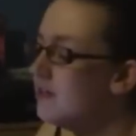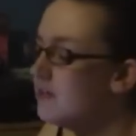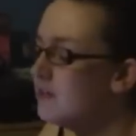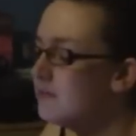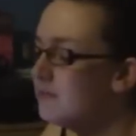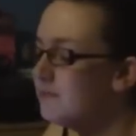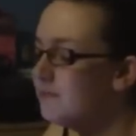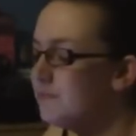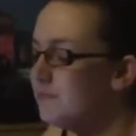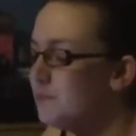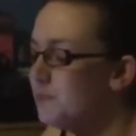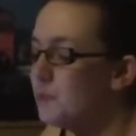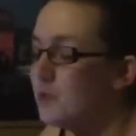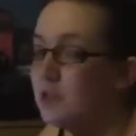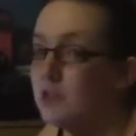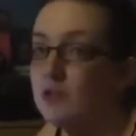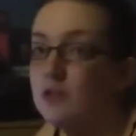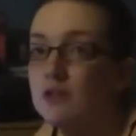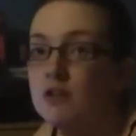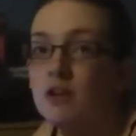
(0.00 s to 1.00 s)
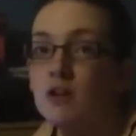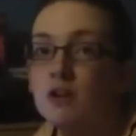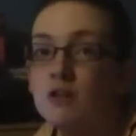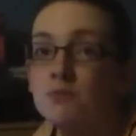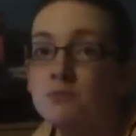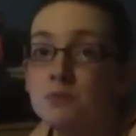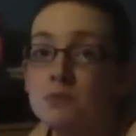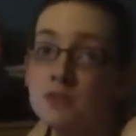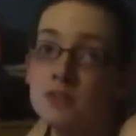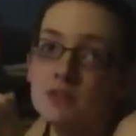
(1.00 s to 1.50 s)
Um, well, you're
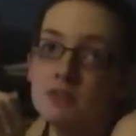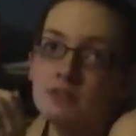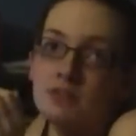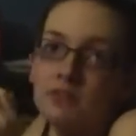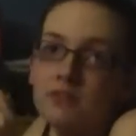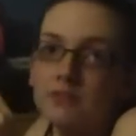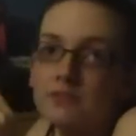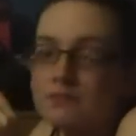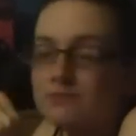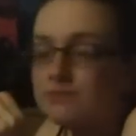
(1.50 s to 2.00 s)
colorblind, so.